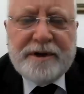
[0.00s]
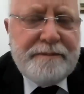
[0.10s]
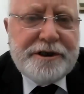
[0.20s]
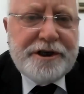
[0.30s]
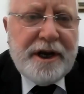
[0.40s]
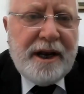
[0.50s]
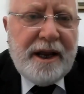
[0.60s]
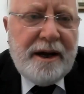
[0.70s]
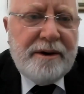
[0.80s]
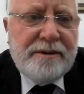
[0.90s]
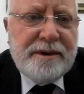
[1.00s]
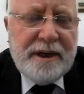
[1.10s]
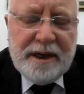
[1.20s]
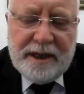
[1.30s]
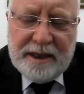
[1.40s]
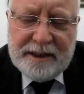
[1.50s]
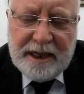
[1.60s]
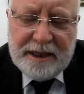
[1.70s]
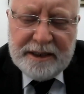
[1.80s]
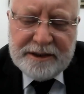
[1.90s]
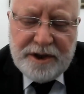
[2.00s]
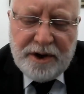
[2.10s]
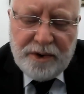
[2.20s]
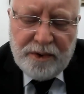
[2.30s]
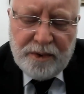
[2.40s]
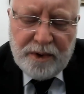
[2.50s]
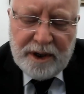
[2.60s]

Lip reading: President Michelle Aoun, there is no,